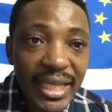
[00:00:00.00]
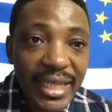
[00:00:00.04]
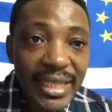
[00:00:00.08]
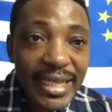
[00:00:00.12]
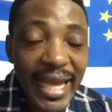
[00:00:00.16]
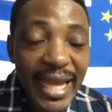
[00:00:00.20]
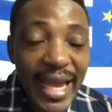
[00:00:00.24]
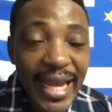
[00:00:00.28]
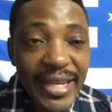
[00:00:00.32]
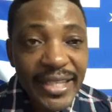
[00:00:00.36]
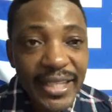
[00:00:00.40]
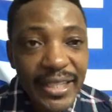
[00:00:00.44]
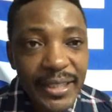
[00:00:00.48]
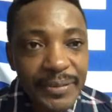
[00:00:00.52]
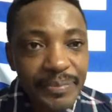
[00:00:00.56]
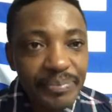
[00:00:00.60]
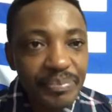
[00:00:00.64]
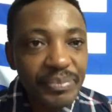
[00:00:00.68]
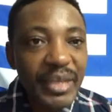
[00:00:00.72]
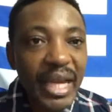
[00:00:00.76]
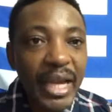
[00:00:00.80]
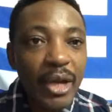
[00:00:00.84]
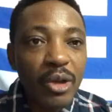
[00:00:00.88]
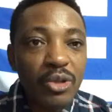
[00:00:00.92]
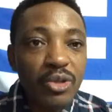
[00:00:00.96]
Daniel.
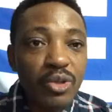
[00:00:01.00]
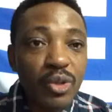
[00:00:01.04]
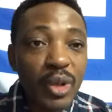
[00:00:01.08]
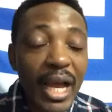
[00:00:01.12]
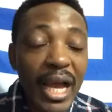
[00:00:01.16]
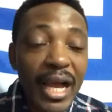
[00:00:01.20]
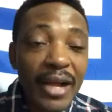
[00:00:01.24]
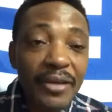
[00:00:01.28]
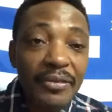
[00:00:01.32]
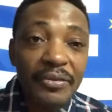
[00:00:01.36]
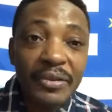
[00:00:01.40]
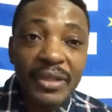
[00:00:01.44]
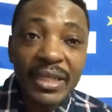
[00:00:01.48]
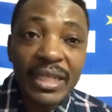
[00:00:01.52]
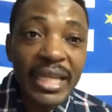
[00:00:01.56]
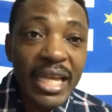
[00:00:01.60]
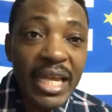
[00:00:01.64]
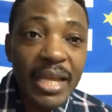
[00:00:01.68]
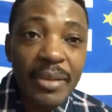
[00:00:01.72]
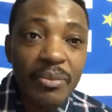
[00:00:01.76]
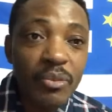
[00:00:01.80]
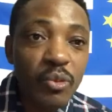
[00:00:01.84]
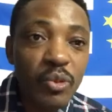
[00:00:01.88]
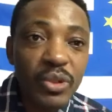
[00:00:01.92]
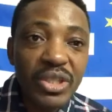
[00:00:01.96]
I also have a
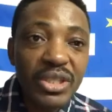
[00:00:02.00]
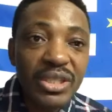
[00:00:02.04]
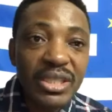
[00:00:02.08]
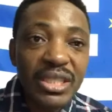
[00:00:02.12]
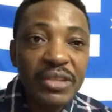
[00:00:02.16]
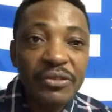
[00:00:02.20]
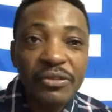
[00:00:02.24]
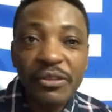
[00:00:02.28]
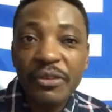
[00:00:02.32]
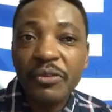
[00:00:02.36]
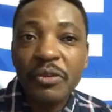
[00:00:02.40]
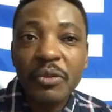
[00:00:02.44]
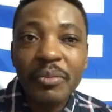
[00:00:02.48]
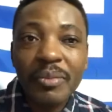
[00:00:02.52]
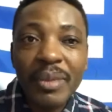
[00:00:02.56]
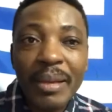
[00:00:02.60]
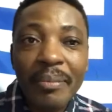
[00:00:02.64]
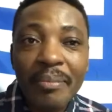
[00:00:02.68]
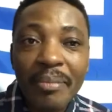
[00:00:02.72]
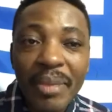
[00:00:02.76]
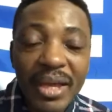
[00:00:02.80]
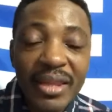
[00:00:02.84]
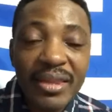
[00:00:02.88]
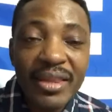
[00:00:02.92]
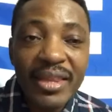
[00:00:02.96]
name which is different from my
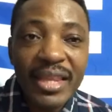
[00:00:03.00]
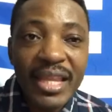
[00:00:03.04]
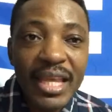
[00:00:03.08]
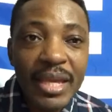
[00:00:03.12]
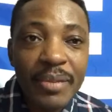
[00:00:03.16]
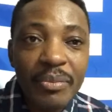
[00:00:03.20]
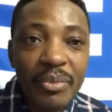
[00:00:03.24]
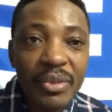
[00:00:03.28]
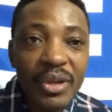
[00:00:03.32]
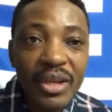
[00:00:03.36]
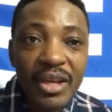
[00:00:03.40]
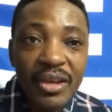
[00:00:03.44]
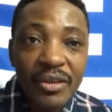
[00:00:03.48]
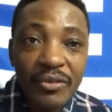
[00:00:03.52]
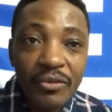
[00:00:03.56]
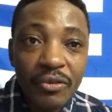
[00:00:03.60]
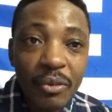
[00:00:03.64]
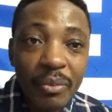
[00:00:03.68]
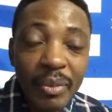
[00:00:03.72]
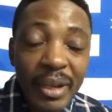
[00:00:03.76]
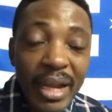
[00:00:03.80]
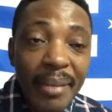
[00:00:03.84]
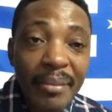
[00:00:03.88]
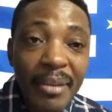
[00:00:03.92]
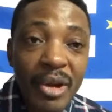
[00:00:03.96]
birth name
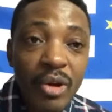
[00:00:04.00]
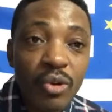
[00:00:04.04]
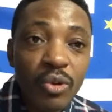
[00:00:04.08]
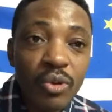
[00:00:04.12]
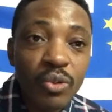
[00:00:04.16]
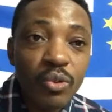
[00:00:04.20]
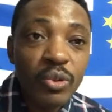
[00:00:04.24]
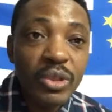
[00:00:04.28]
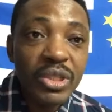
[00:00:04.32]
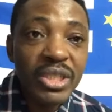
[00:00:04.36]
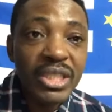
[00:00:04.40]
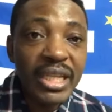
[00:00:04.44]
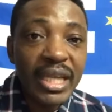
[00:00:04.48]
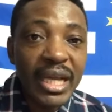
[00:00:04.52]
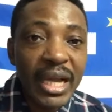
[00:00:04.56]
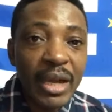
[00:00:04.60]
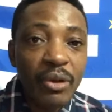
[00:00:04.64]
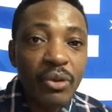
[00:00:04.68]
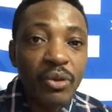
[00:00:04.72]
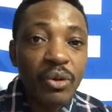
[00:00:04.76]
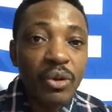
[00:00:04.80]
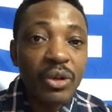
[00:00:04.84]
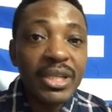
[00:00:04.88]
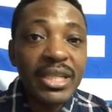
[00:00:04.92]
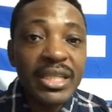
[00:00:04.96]
from Cameroon, which I
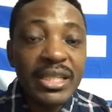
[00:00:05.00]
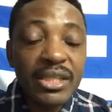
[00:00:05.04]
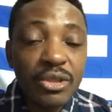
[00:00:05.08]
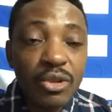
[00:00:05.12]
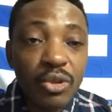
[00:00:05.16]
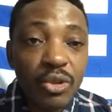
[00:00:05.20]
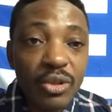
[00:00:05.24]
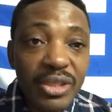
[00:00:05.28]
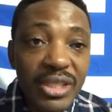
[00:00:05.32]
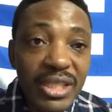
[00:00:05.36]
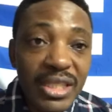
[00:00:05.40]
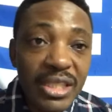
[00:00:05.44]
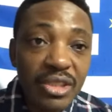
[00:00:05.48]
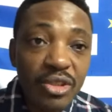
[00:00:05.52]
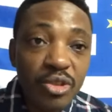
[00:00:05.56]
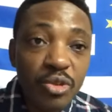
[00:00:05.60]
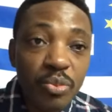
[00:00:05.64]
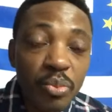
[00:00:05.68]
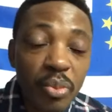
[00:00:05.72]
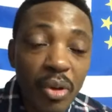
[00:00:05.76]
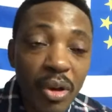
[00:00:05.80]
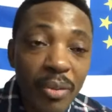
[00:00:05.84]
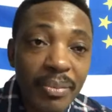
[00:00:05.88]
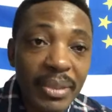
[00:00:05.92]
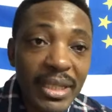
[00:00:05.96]
will not disclose it
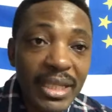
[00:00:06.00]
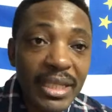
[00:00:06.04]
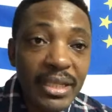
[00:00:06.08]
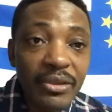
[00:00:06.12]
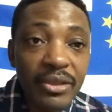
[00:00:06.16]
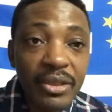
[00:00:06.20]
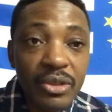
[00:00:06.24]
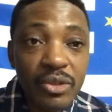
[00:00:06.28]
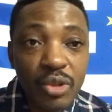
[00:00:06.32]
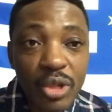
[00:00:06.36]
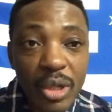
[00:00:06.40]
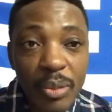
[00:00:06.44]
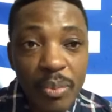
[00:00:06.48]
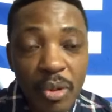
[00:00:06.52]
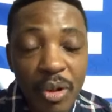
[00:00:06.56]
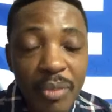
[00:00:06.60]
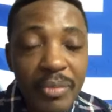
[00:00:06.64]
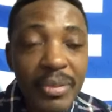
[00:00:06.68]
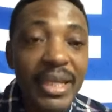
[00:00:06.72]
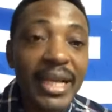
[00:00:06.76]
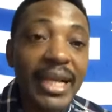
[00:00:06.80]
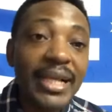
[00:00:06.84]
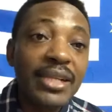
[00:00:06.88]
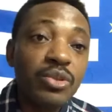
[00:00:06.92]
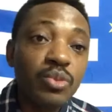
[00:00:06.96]
to the
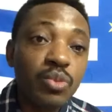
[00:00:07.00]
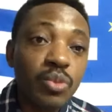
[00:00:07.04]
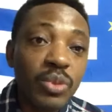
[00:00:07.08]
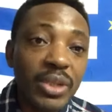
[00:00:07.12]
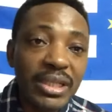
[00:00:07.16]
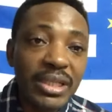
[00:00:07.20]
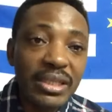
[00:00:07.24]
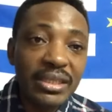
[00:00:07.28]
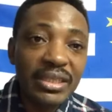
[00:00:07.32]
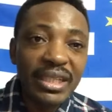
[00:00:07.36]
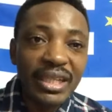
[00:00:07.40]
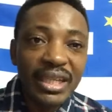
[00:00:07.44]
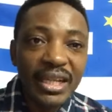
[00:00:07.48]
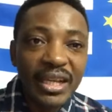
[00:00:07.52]
public as well,